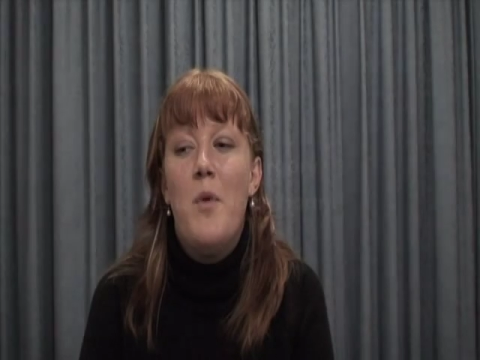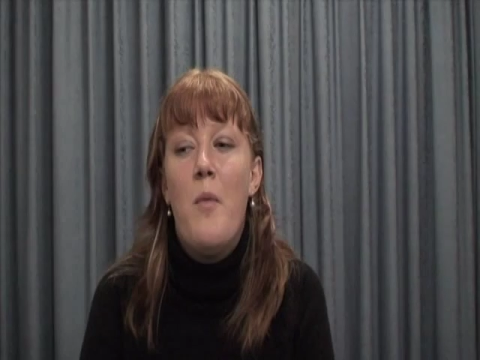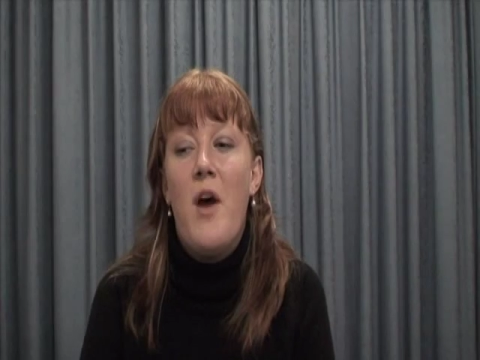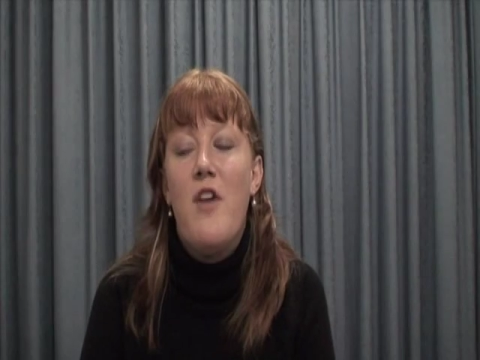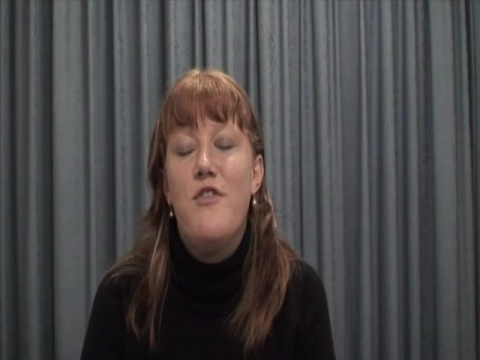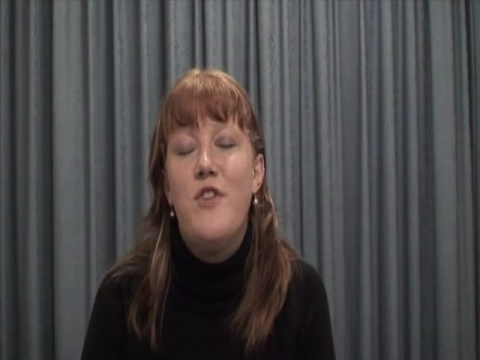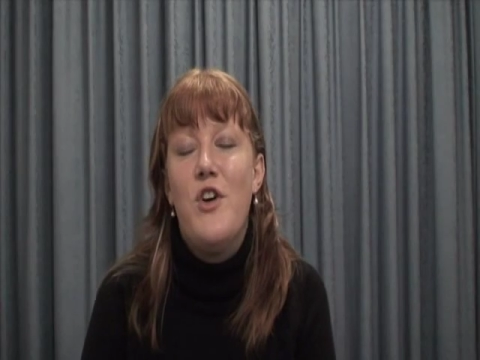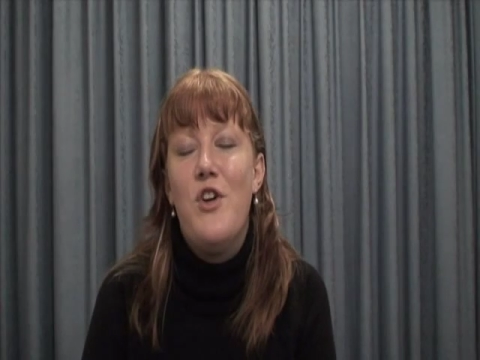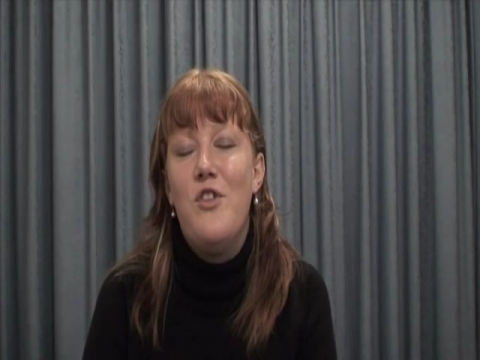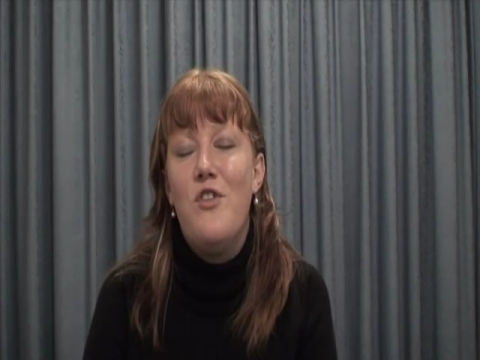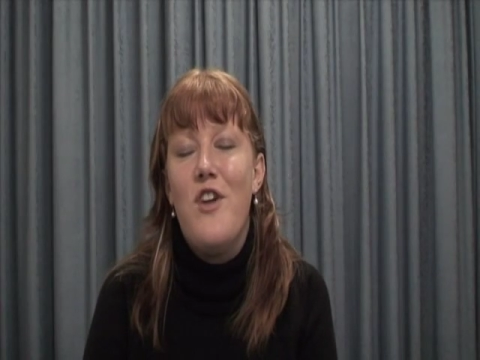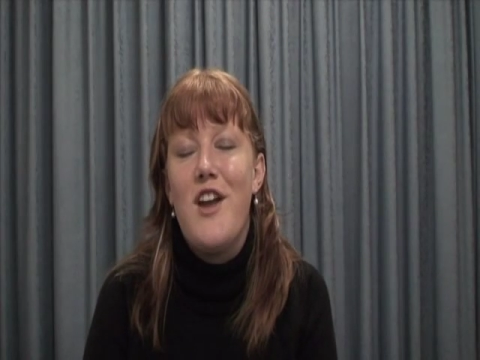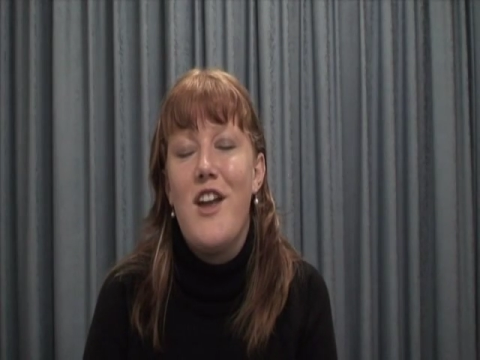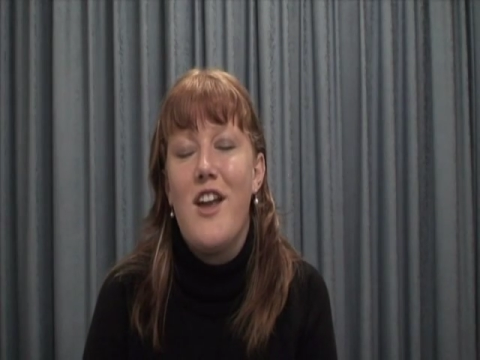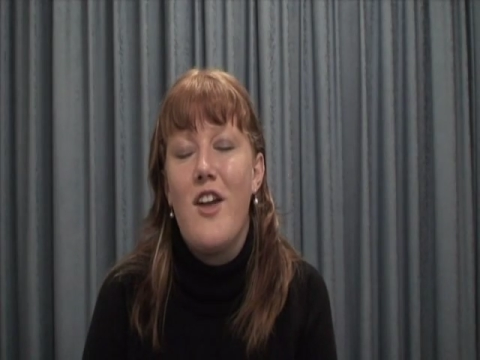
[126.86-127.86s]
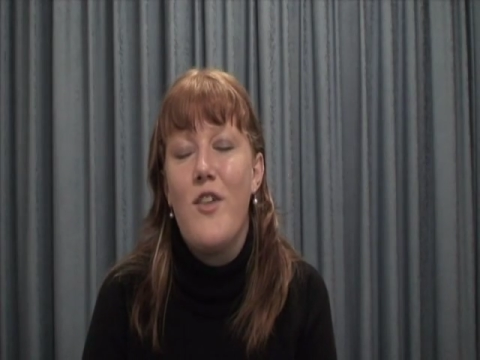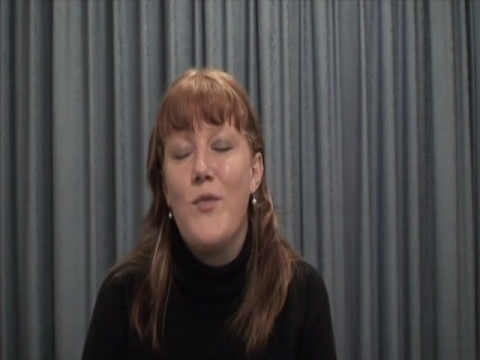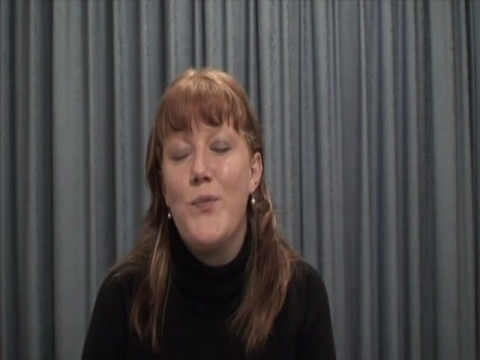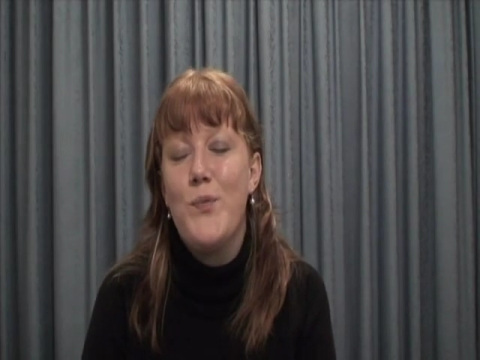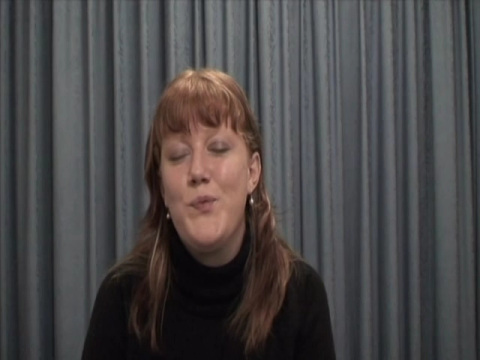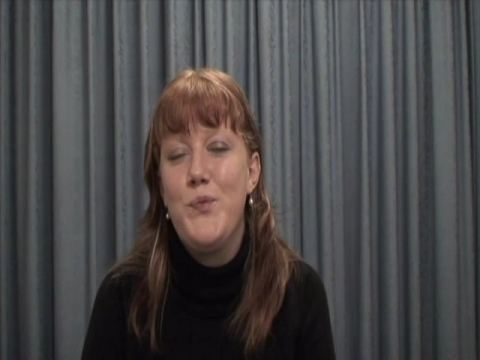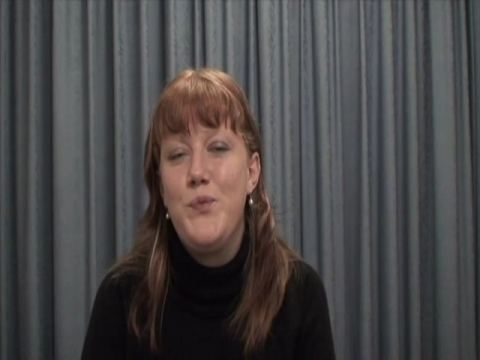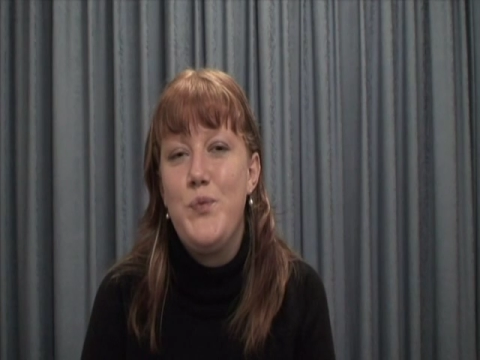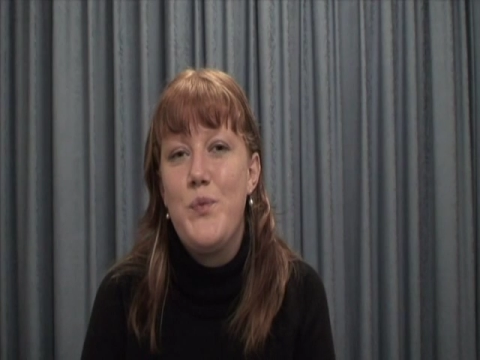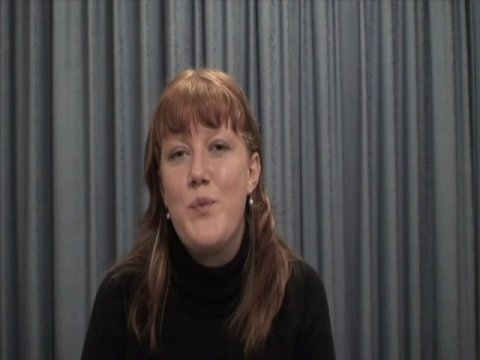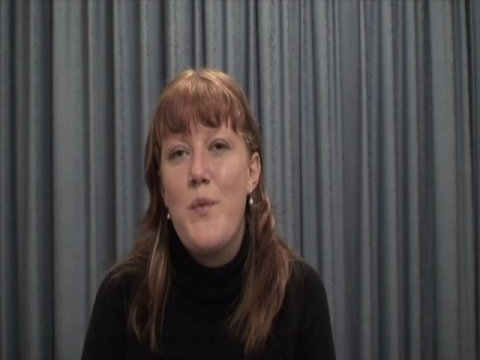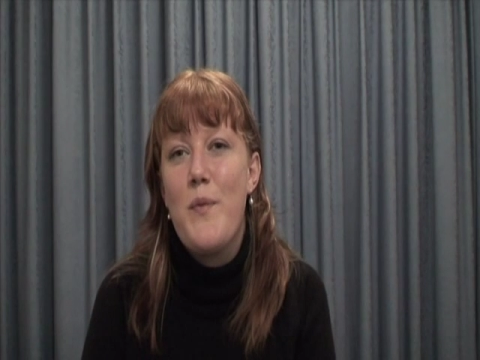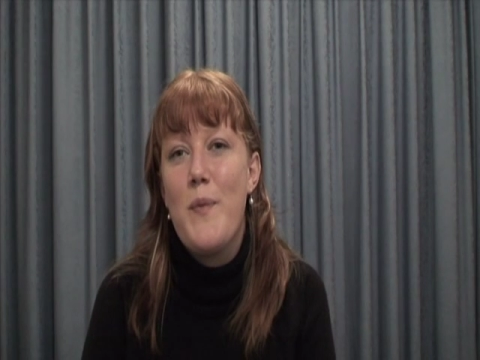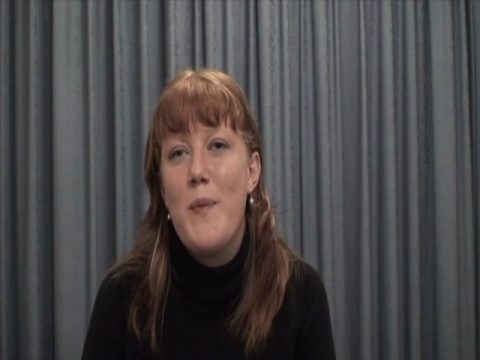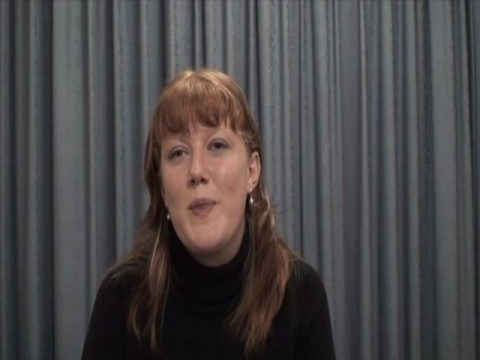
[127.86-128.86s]
my phone ringing
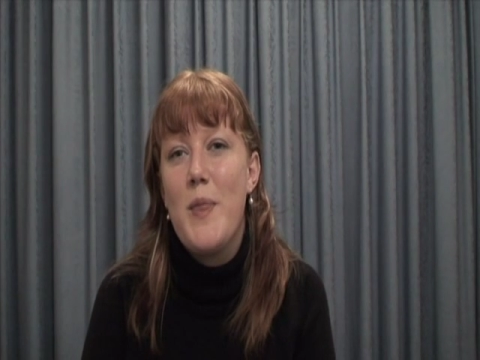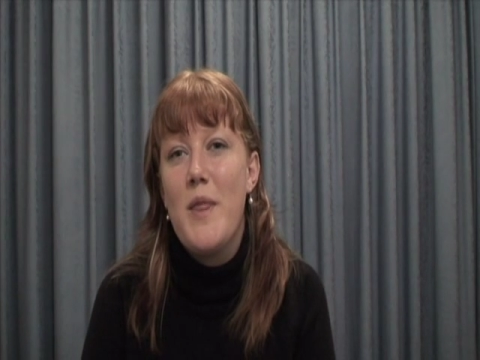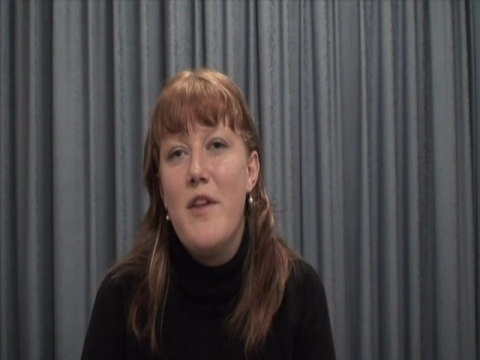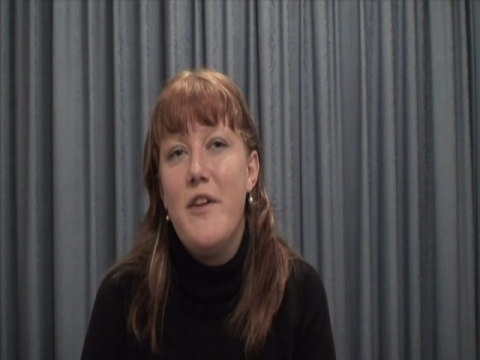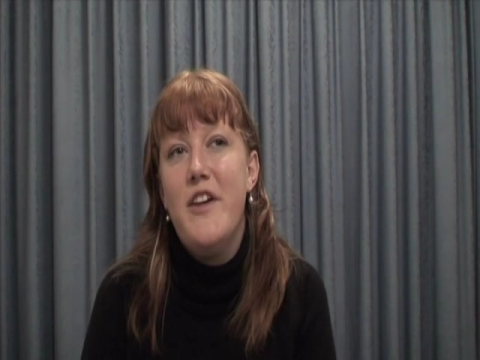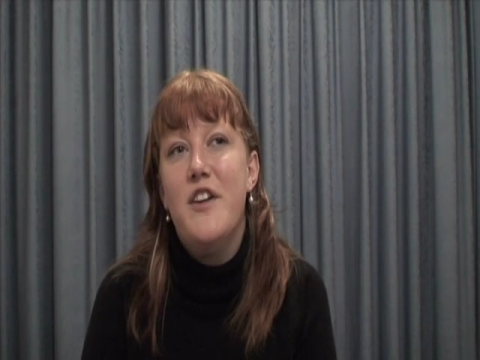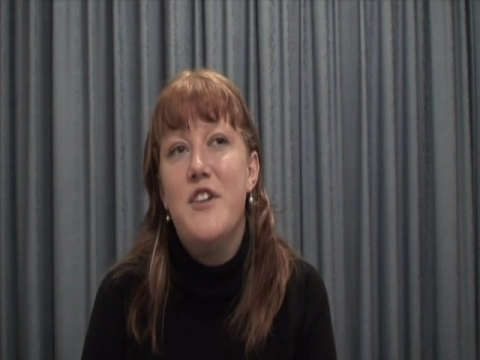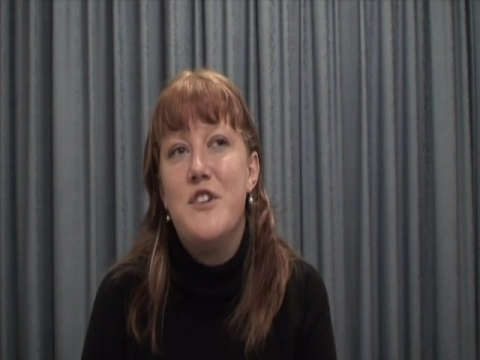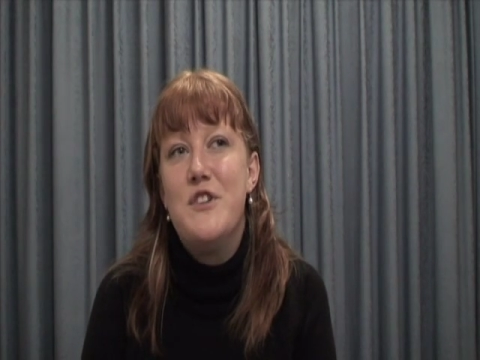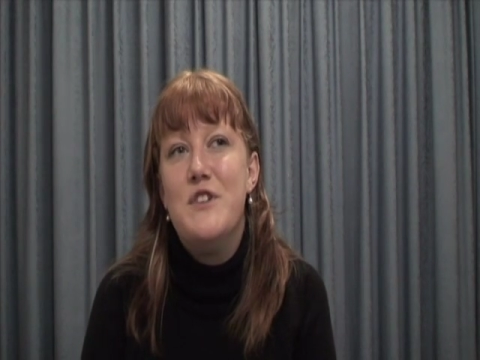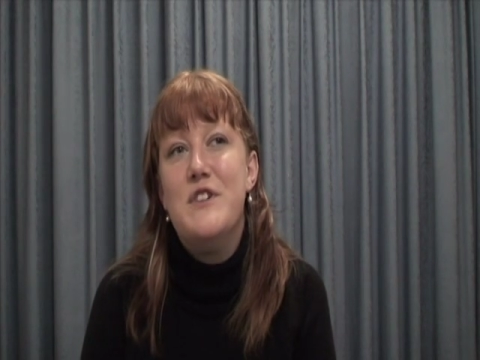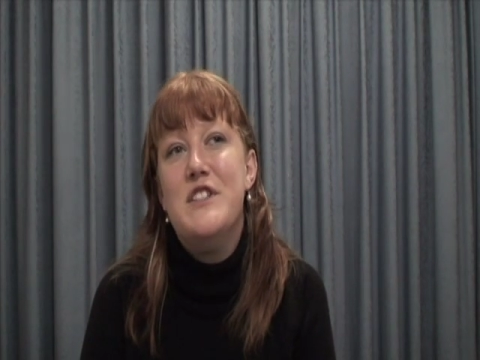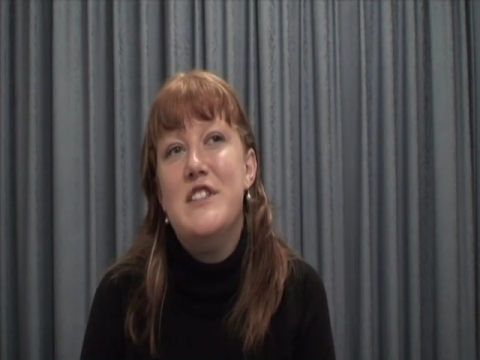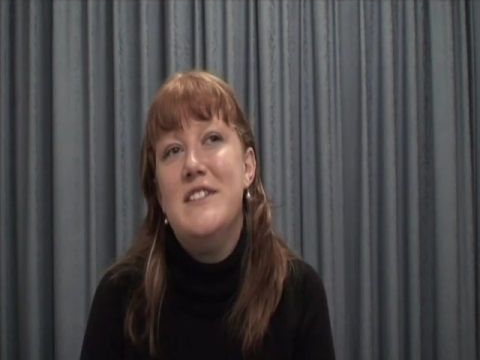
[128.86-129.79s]
and I thought,